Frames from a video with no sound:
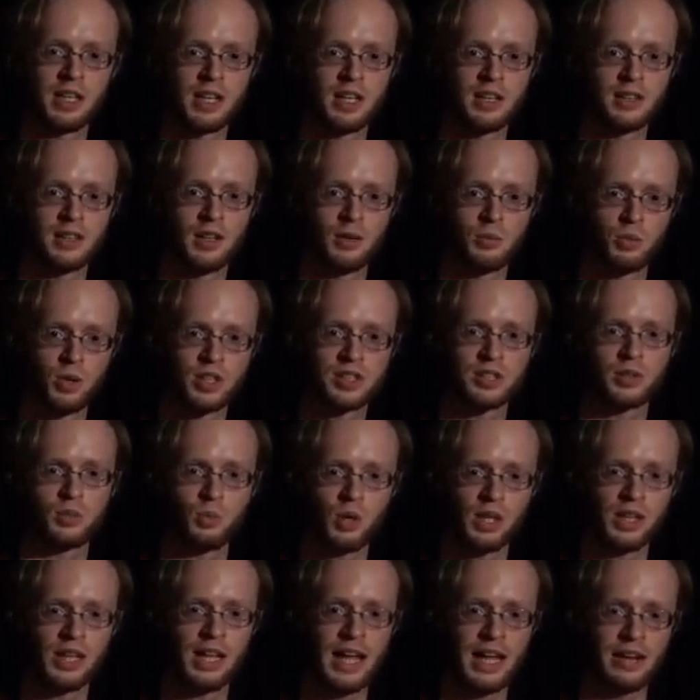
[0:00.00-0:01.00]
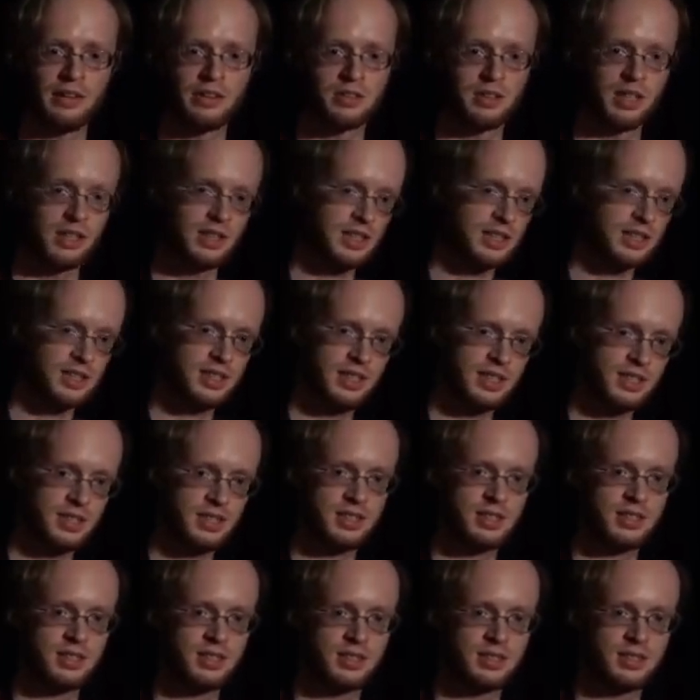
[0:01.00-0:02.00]
It, it works on one language, right? This this
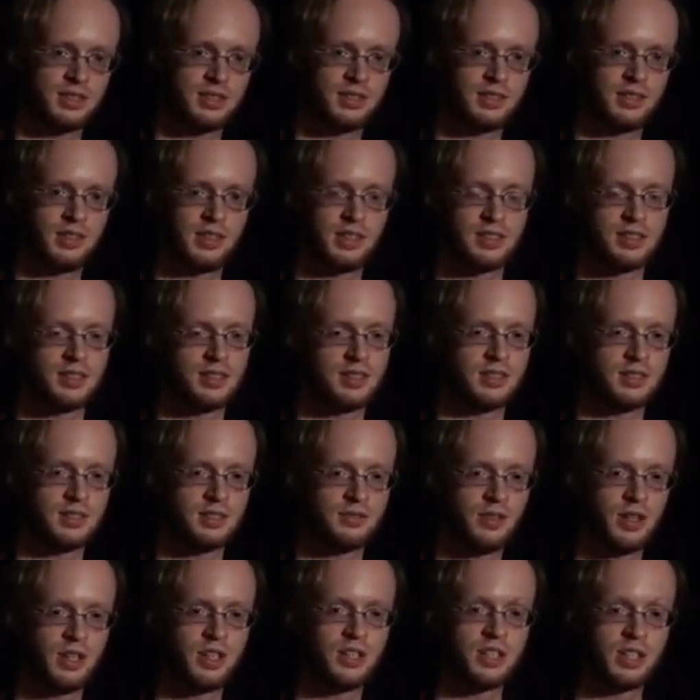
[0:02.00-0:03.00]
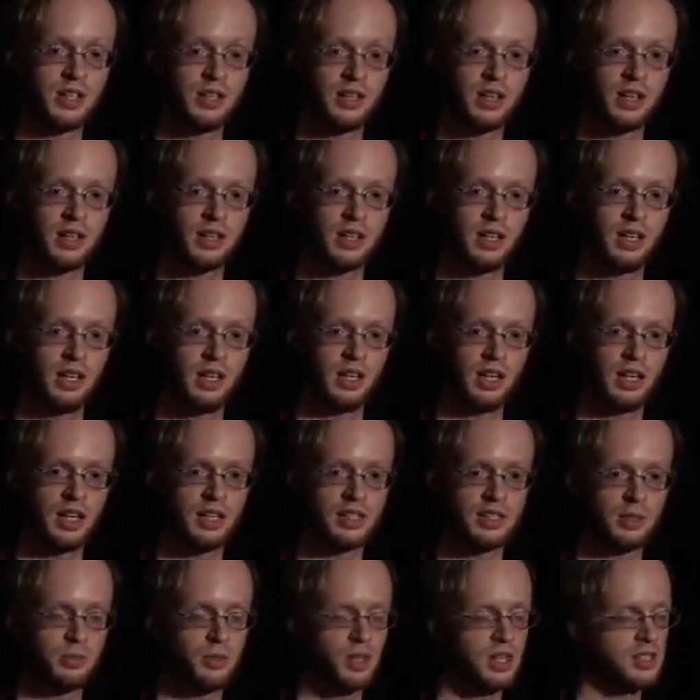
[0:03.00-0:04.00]
is this is very generic, and in
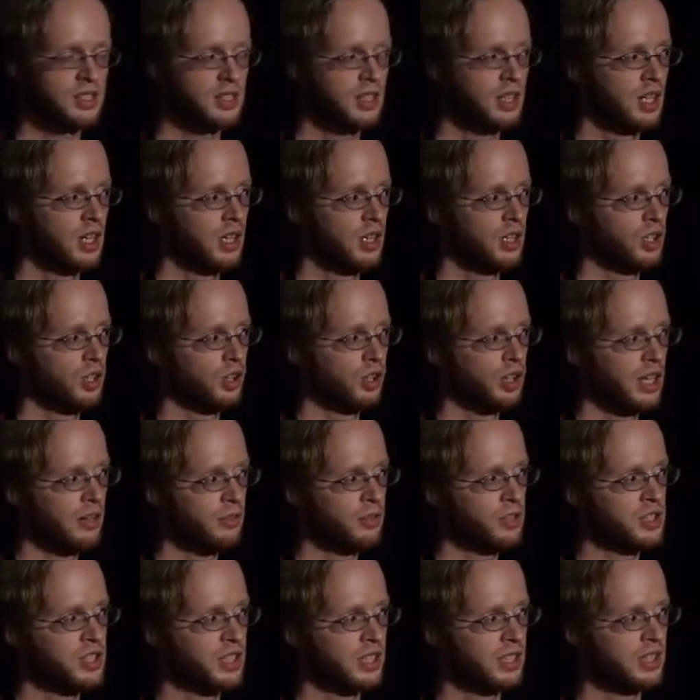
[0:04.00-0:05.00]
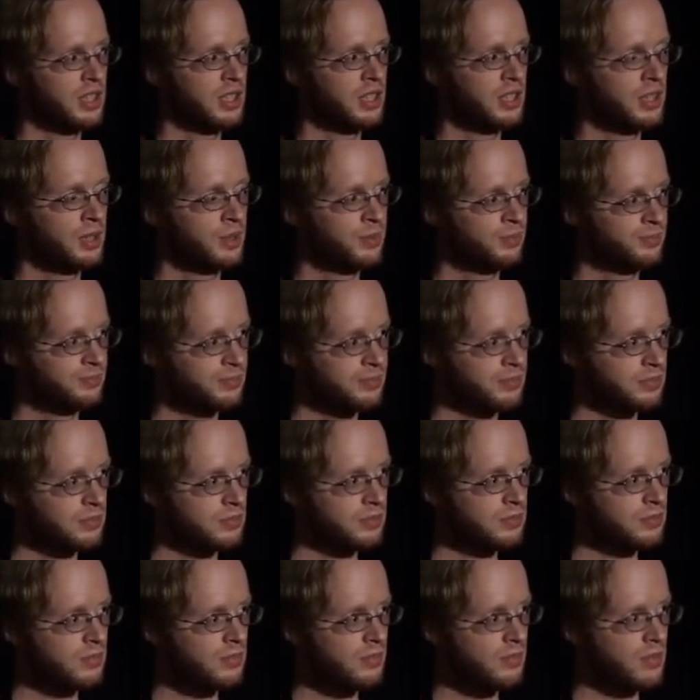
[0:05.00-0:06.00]
some ways you're leveraging the
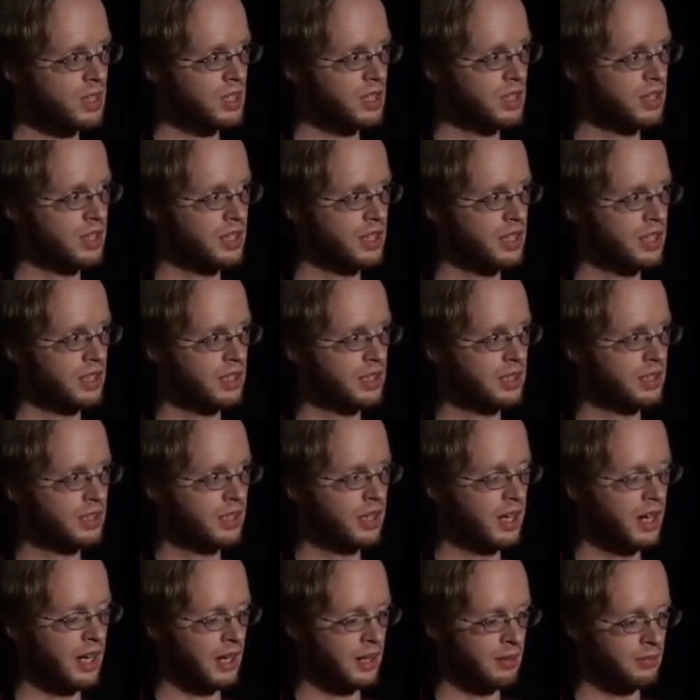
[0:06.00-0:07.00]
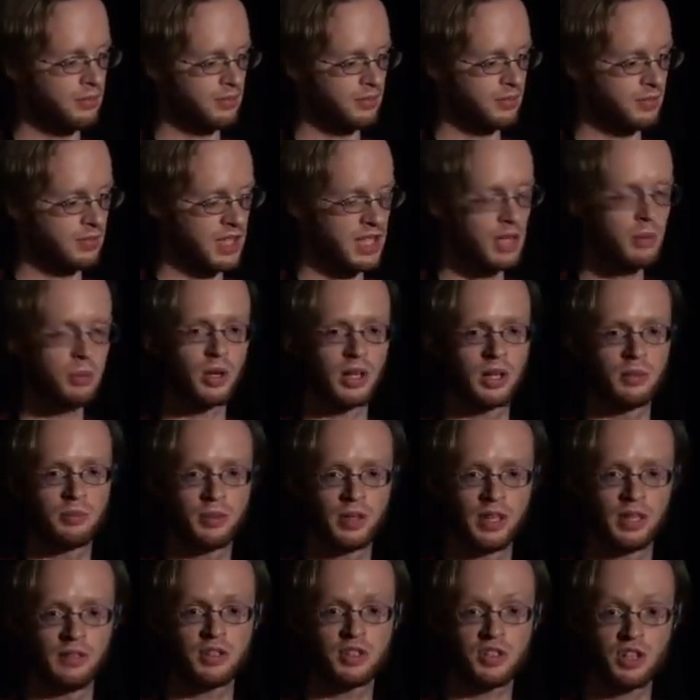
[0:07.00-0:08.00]
the um, keyboard input
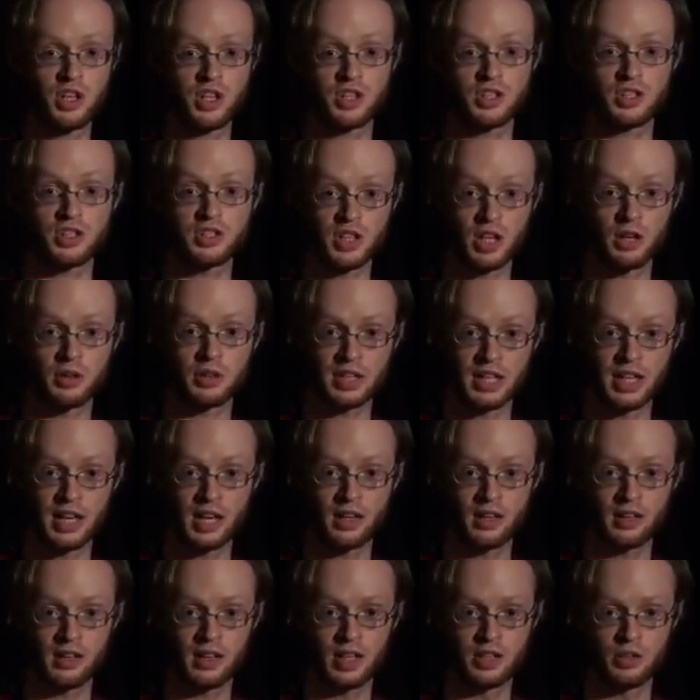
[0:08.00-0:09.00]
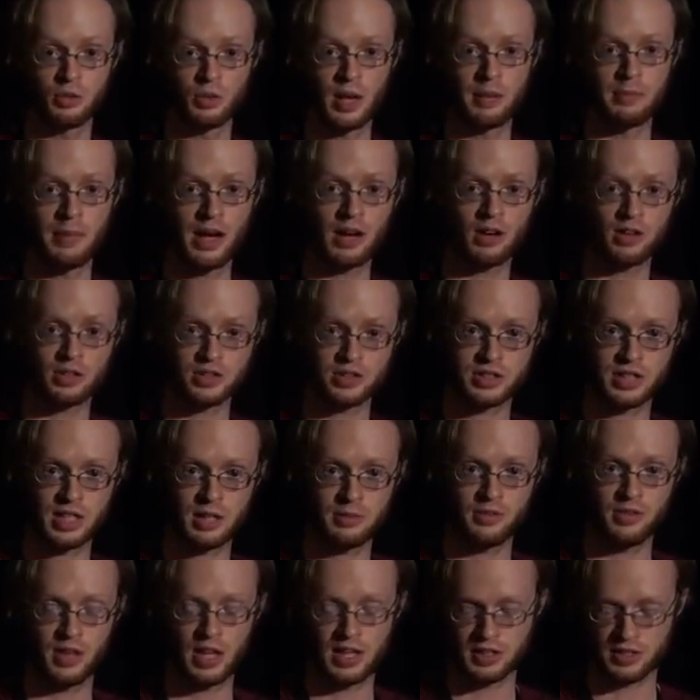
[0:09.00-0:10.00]
infrastructure that's already there, and you write macros on top
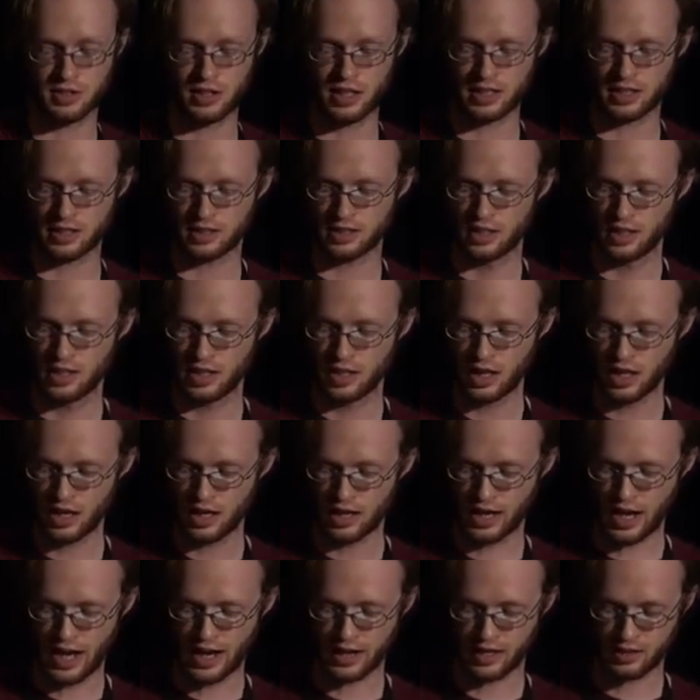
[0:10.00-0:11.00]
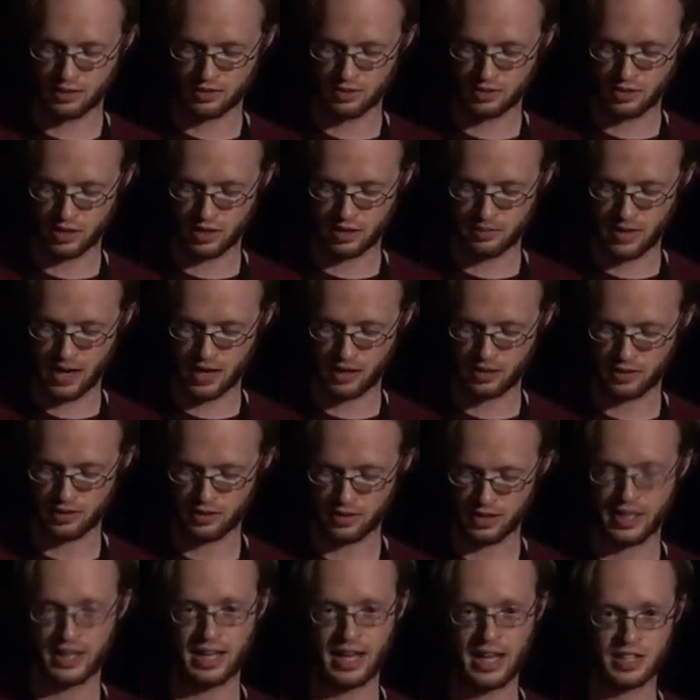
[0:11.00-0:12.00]
of that. So I can I can create a macro,
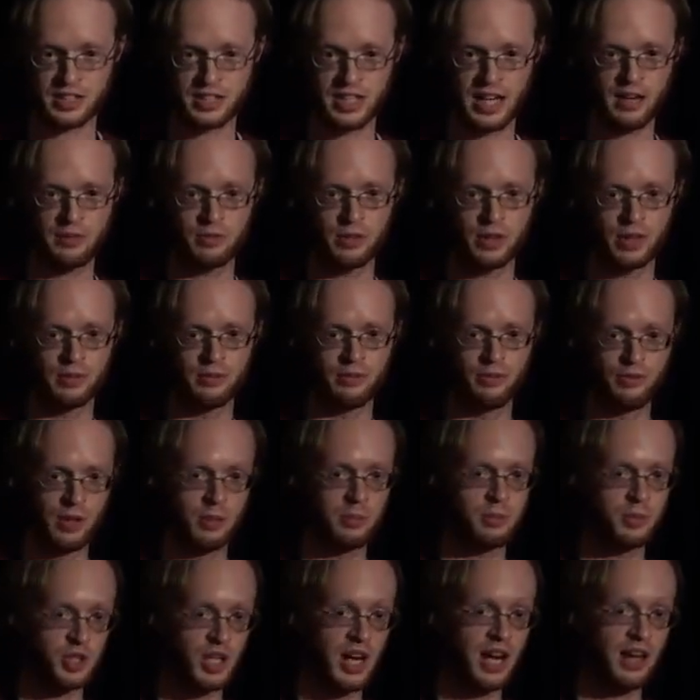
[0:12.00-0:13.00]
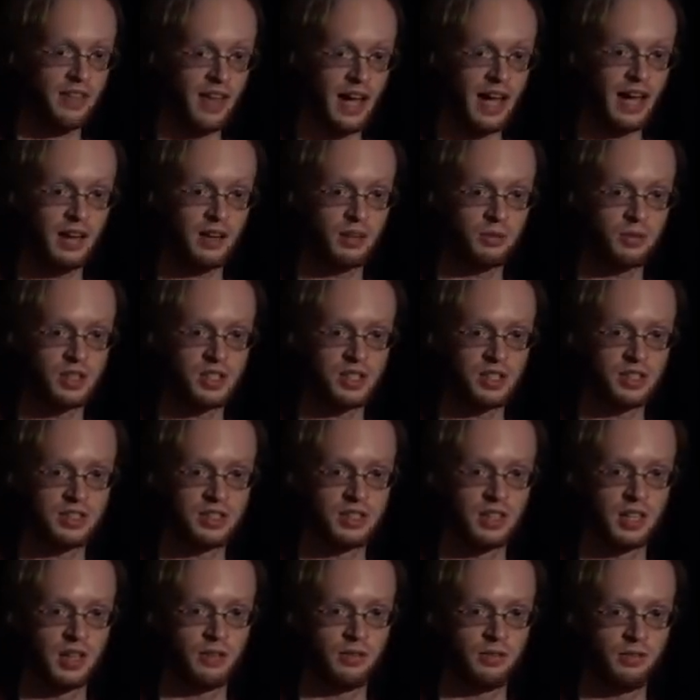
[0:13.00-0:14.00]
and I actually have one, vim try that, which is
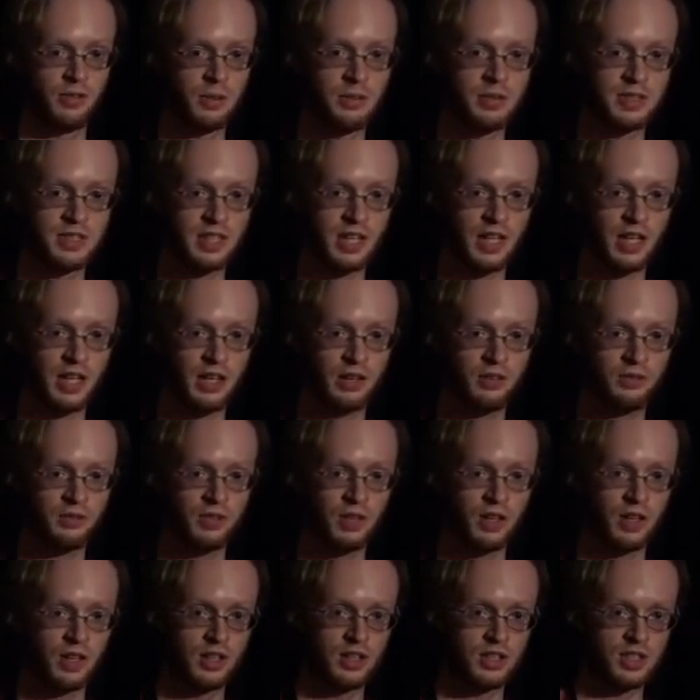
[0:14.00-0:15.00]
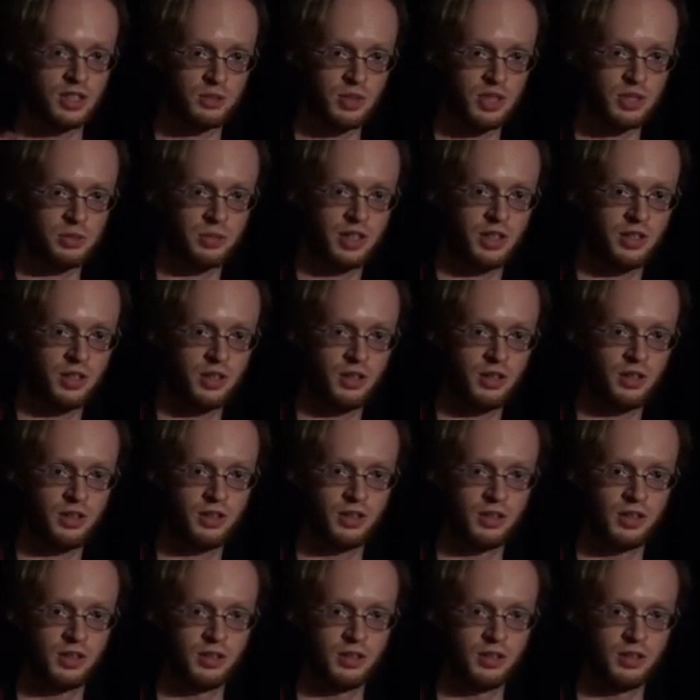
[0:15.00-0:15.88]
vim save, switch window,